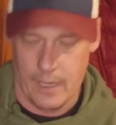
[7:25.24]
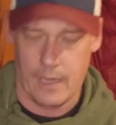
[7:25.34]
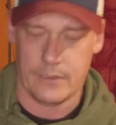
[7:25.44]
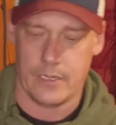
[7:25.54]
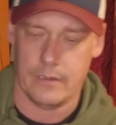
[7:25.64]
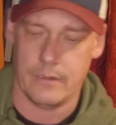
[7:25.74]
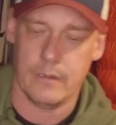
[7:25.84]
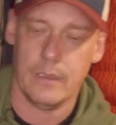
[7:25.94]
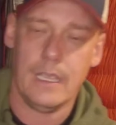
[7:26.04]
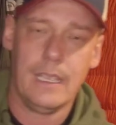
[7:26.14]
that
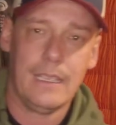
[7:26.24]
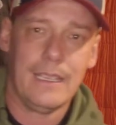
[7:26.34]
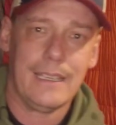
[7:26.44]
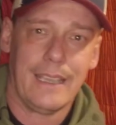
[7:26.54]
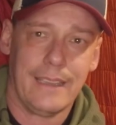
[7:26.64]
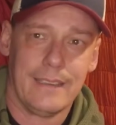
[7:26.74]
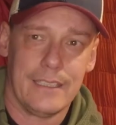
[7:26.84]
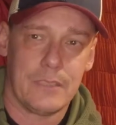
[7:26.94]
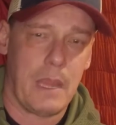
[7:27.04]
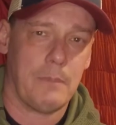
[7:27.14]

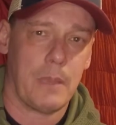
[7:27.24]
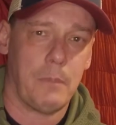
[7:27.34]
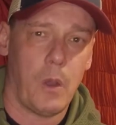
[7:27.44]
it's made by